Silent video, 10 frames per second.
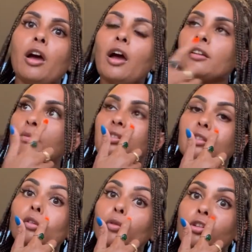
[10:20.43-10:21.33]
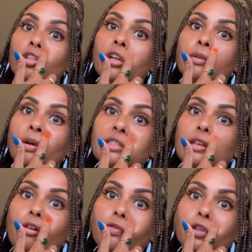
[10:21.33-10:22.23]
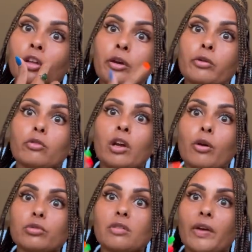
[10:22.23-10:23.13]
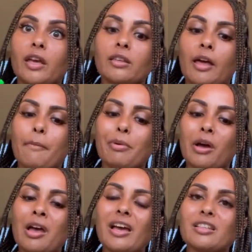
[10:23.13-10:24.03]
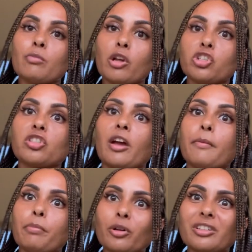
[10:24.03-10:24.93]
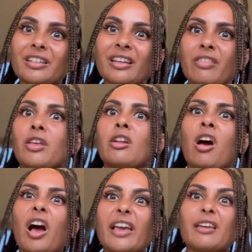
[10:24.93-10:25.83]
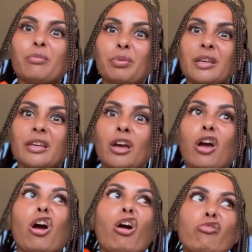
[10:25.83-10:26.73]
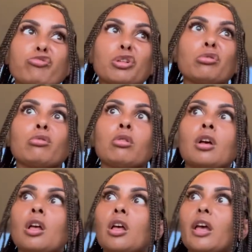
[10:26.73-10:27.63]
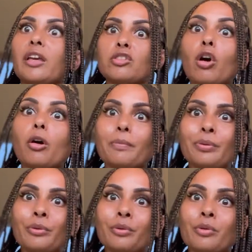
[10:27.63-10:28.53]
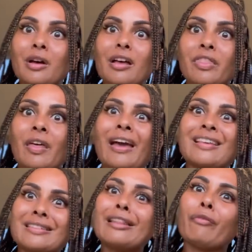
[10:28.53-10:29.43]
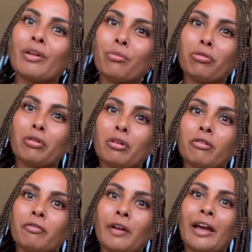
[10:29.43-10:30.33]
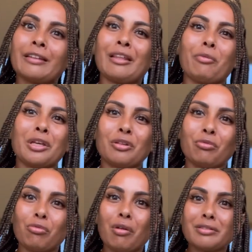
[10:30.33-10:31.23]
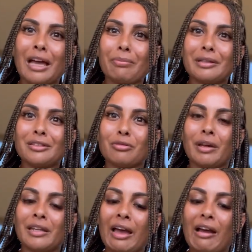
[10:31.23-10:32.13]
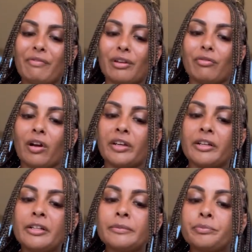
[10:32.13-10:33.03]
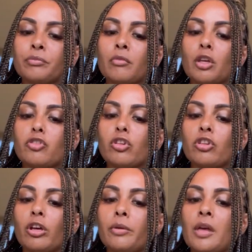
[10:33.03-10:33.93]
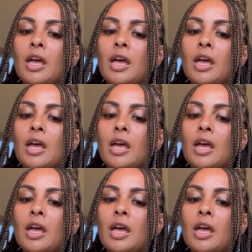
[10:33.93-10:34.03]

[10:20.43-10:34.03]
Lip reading: And I'm still on the journey myself, you know, cultivating that. But as much as I embody it, then I can be a real example that it's living proof, and that we can all tap into it and have it, right? So, you know,